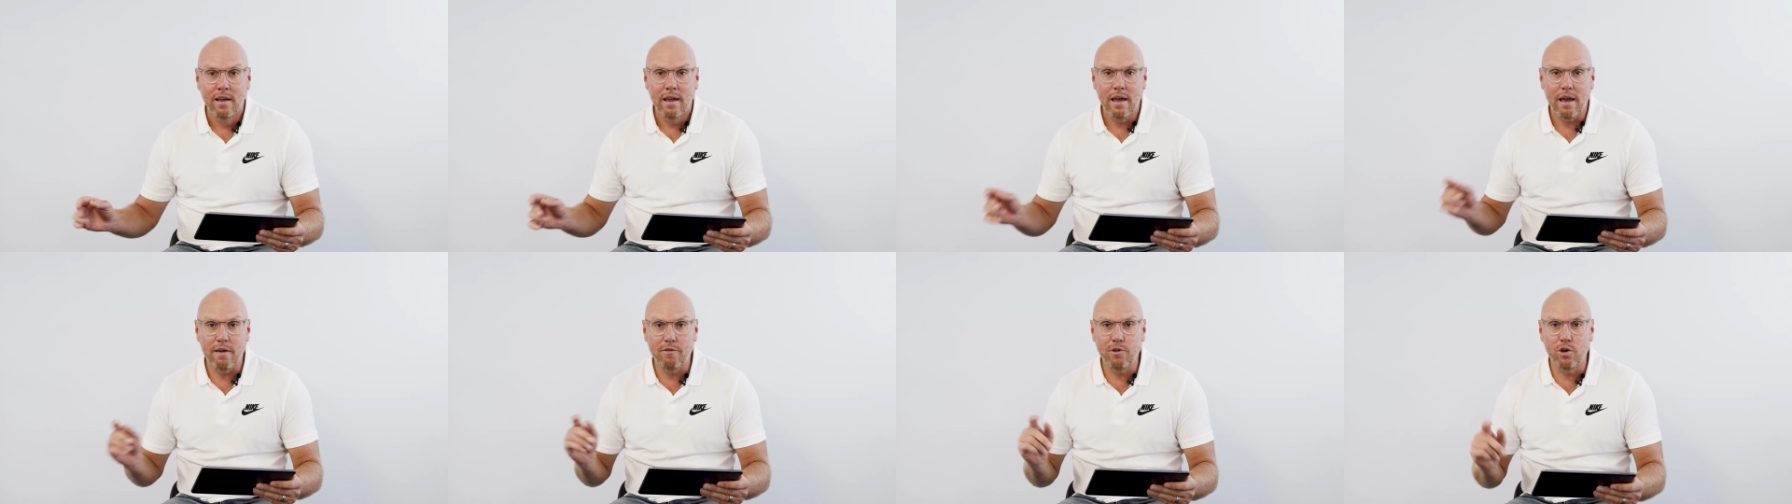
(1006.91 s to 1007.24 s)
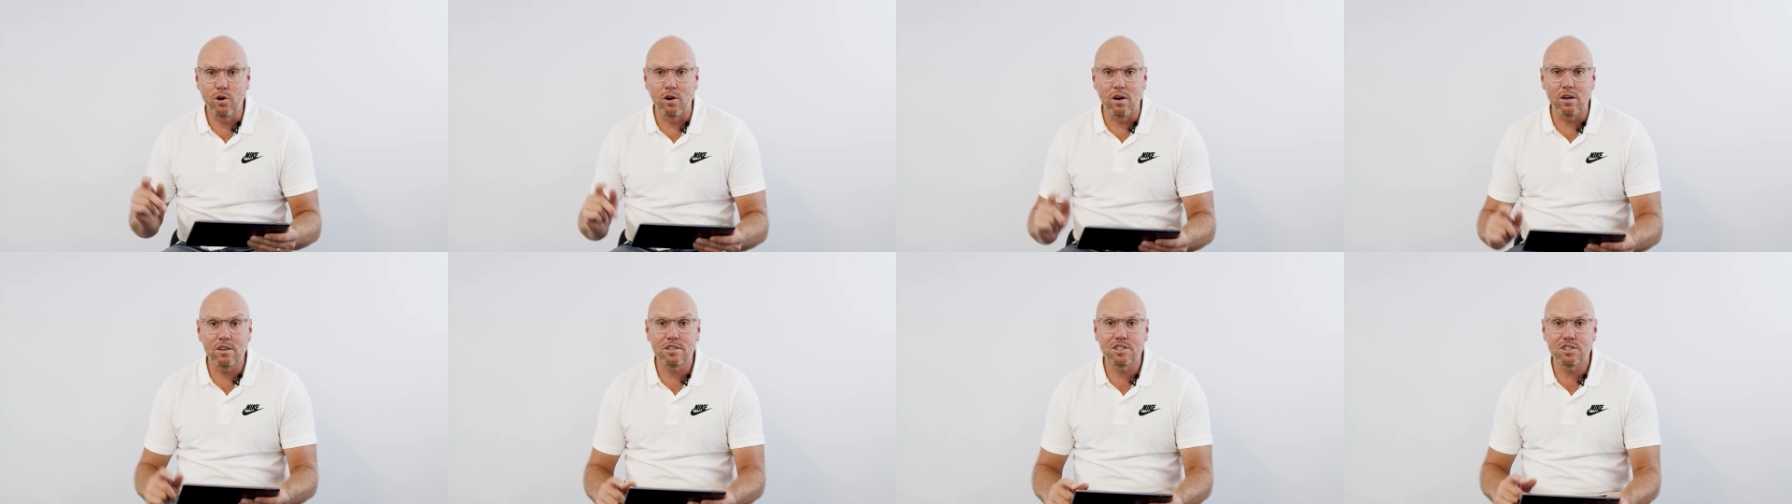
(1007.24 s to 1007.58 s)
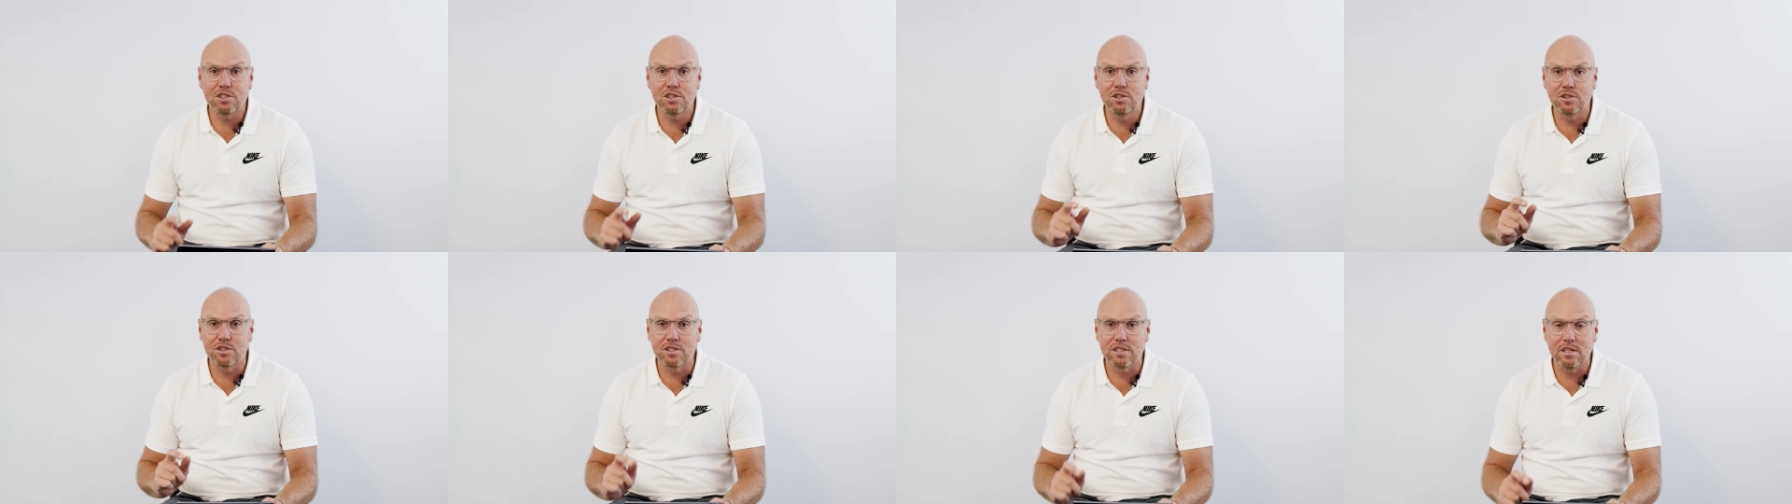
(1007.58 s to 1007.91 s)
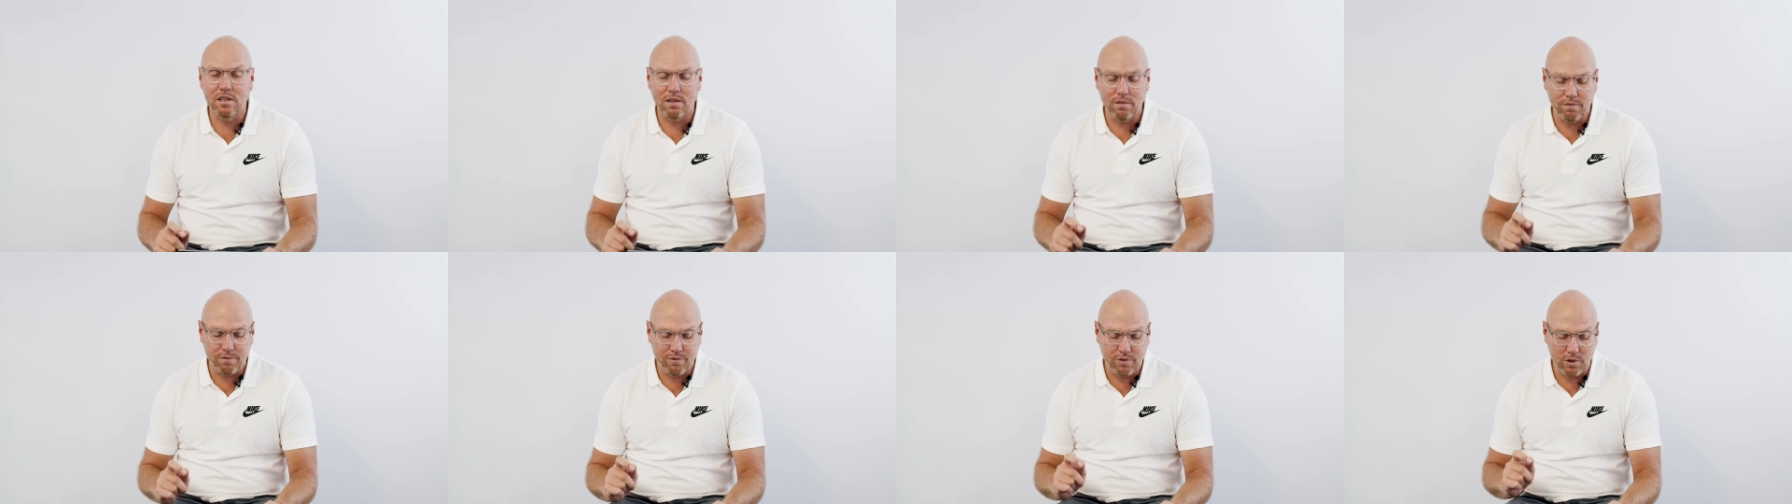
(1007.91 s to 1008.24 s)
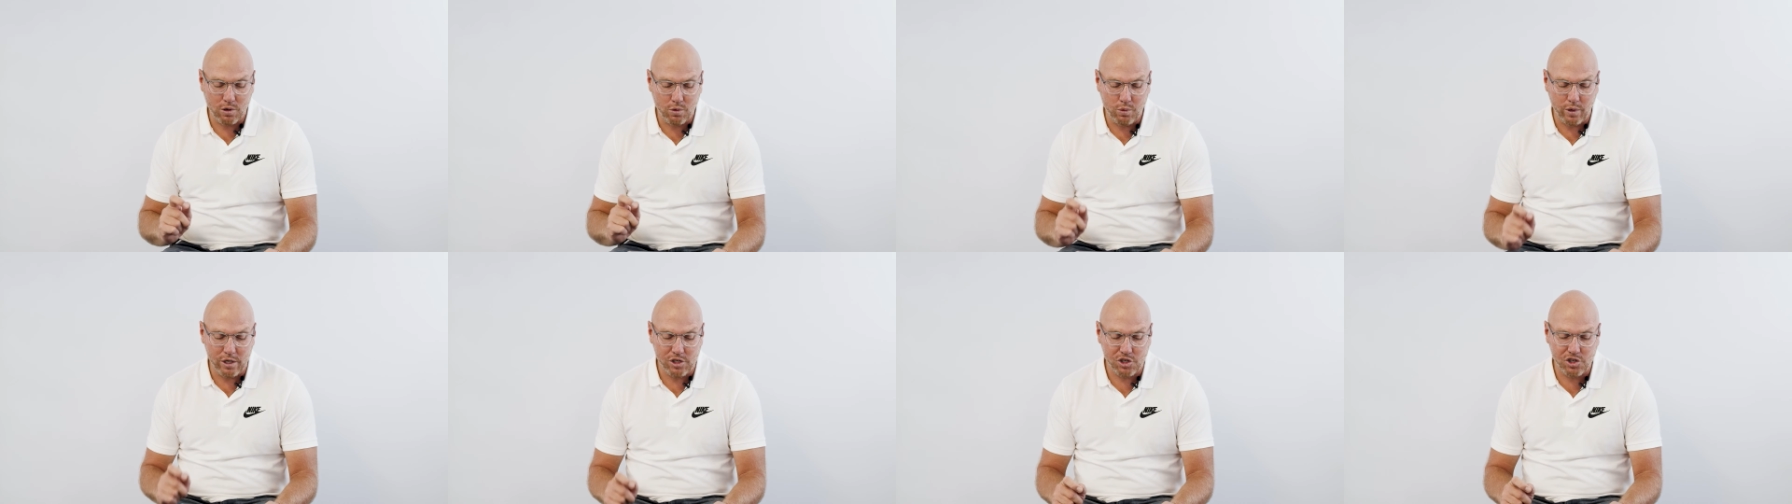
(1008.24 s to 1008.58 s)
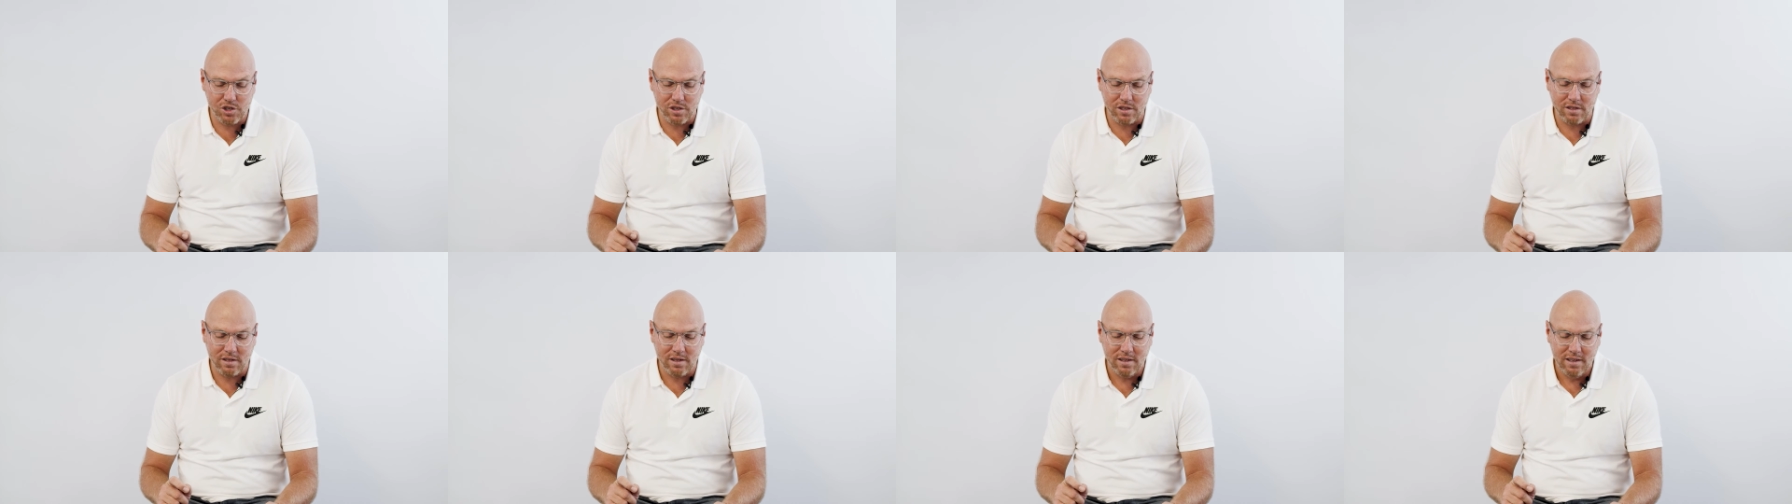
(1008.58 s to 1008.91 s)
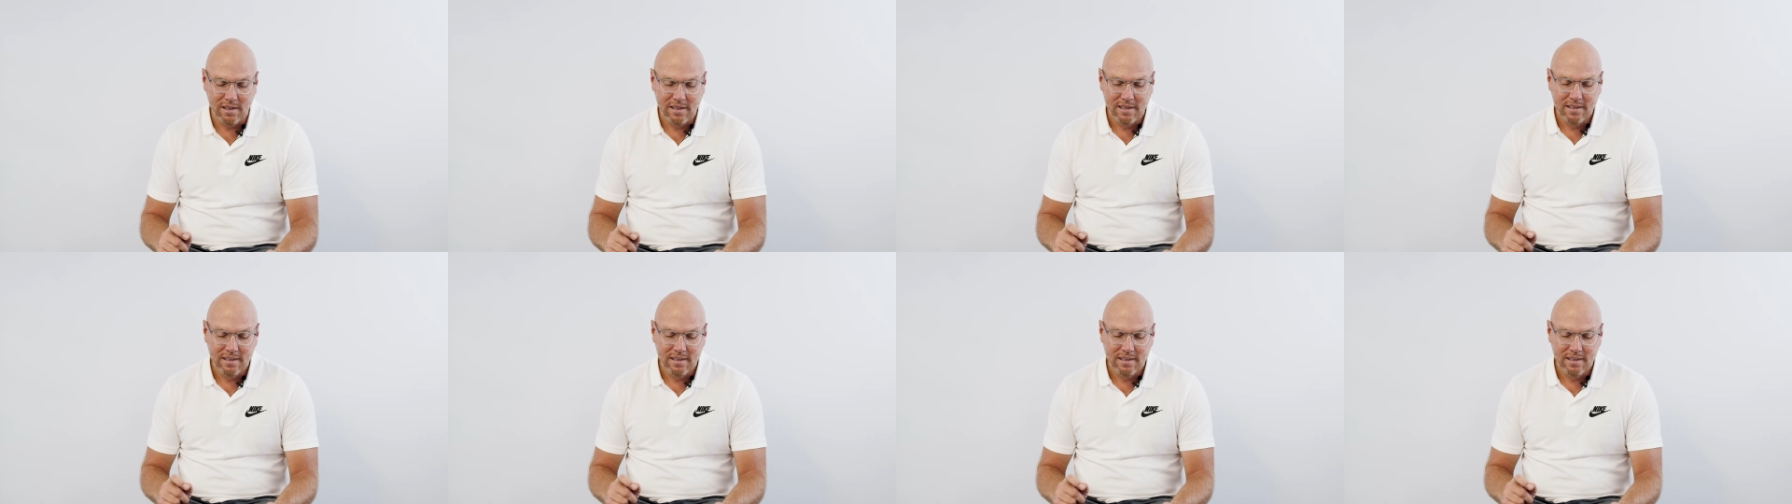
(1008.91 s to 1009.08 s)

Have you asked yourself the question?